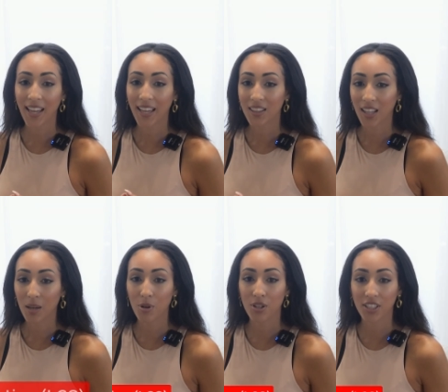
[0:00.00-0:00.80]
a
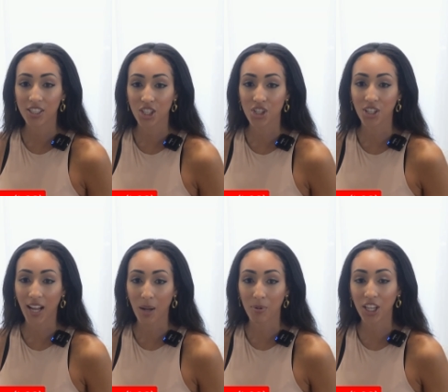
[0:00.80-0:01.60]
labor condition
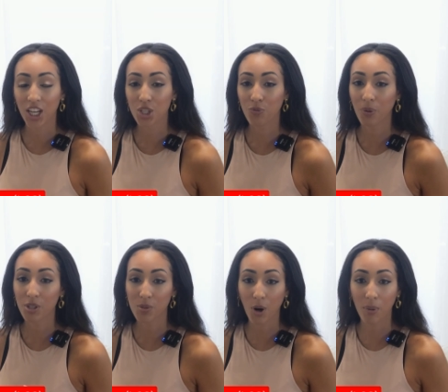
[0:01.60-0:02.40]
application from
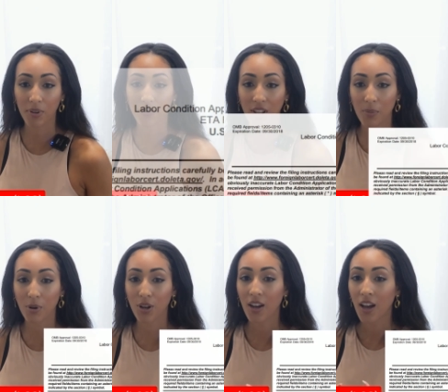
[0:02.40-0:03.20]
the Department of
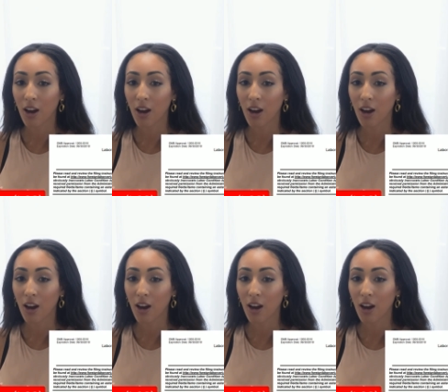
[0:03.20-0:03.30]
Labor,